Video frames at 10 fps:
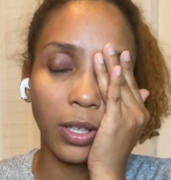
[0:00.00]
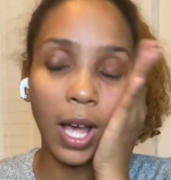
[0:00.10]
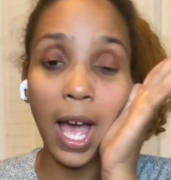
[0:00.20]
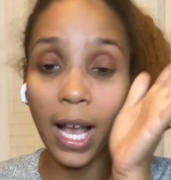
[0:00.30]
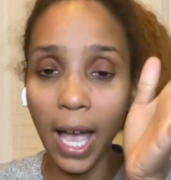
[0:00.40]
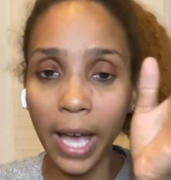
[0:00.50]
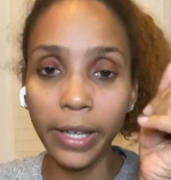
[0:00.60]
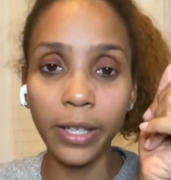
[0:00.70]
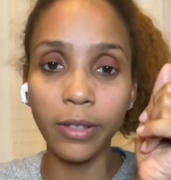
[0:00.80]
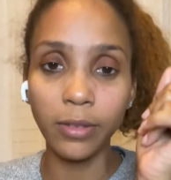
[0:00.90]
I got
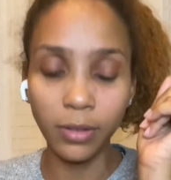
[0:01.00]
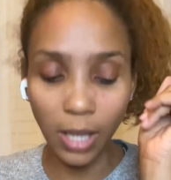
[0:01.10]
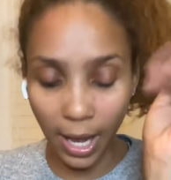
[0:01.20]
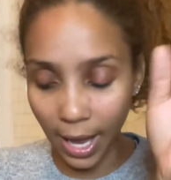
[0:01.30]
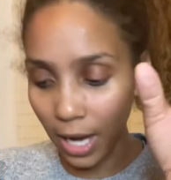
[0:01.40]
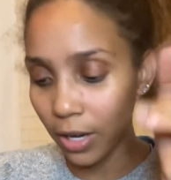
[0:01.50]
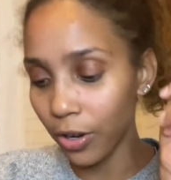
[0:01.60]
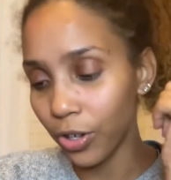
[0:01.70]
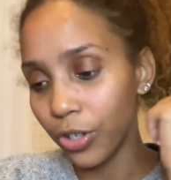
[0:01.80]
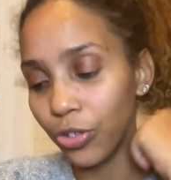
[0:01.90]
it. I got it
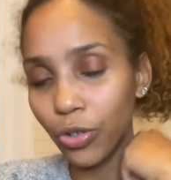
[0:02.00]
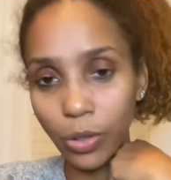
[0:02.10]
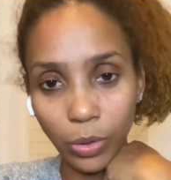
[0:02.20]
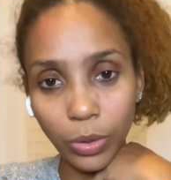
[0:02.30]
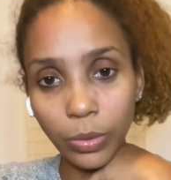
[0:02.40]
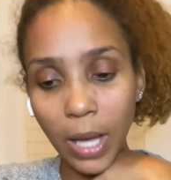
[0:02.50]
under control.